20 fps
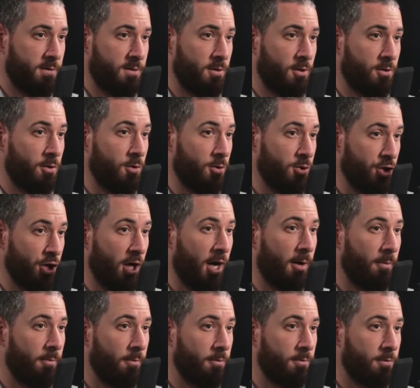it's mm-hmm. not your
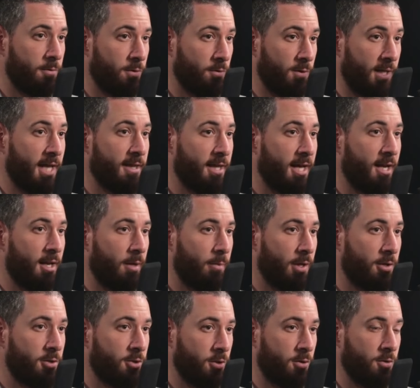job to get that
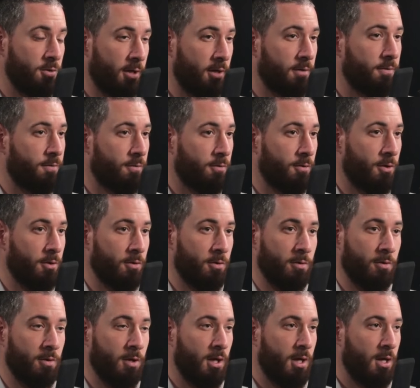image, you're doing it for
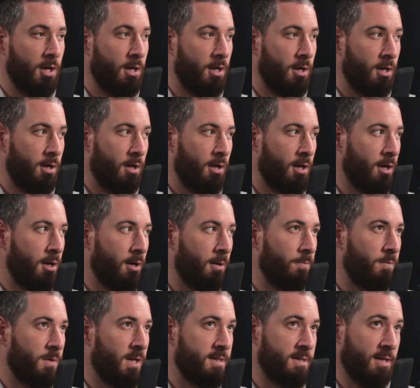your, um,
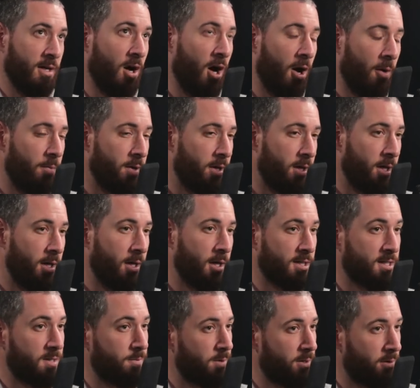let's say, hobby,
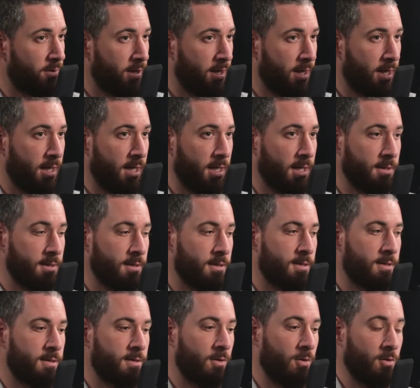experience,
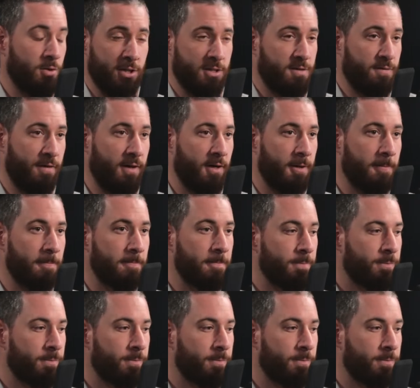yeah. Yeah. or just yeah. fun,